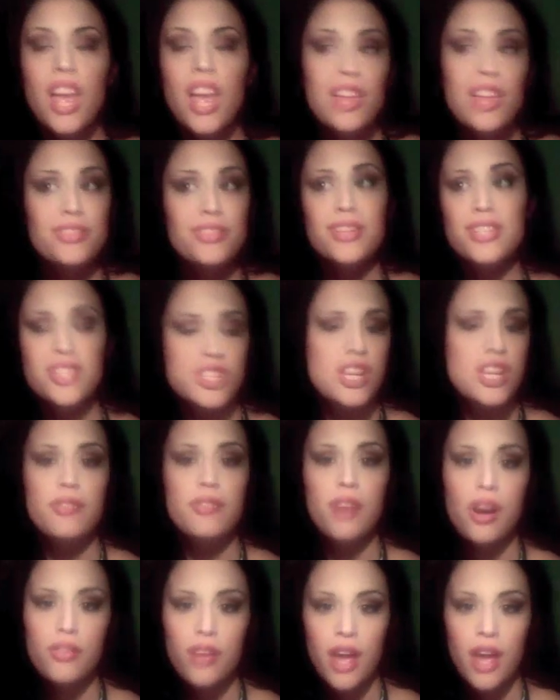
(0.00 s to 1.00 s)
Then shave
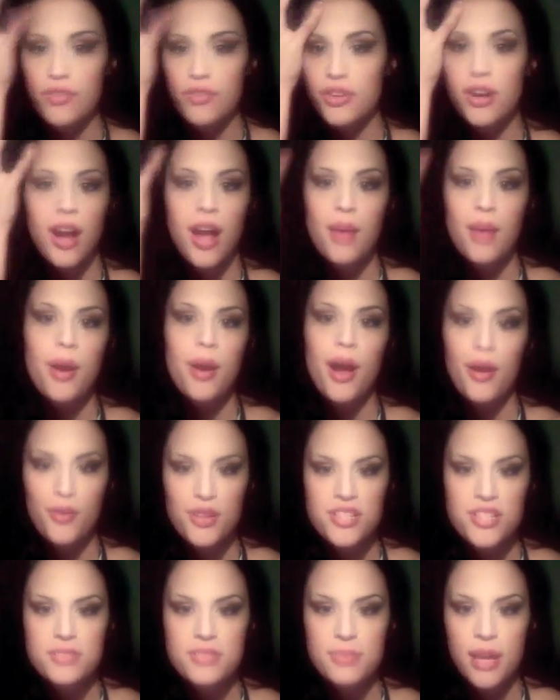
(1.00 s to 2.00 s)
off half your eyebrow and
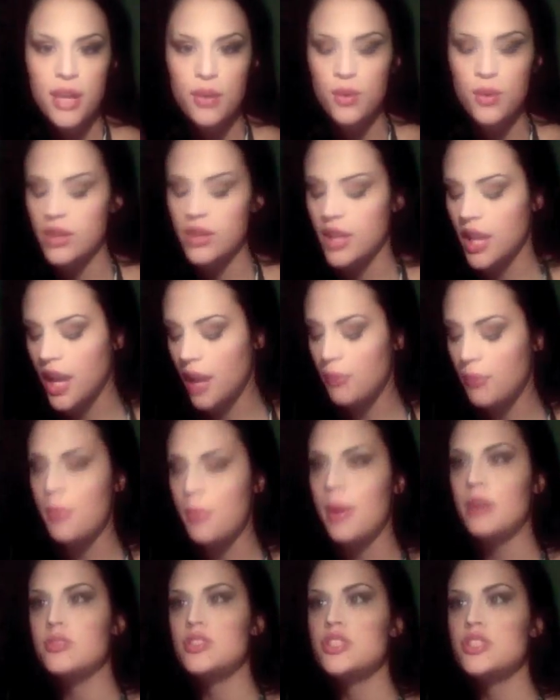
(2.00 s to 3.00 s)
just make one like I'm
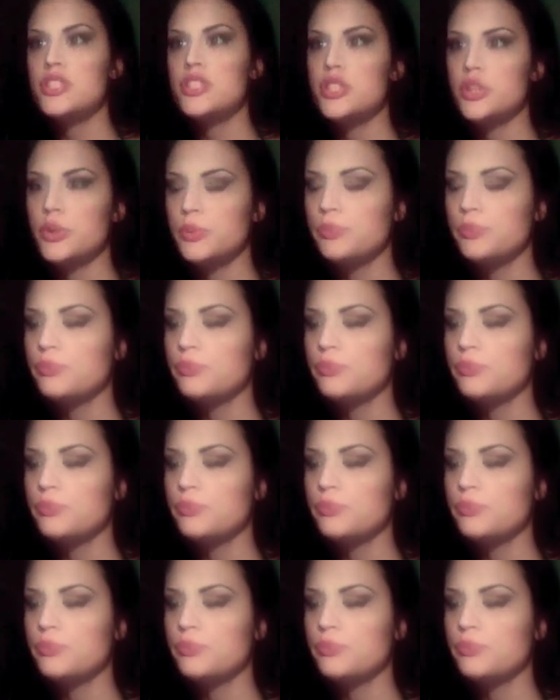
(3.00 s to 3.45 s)
about to do.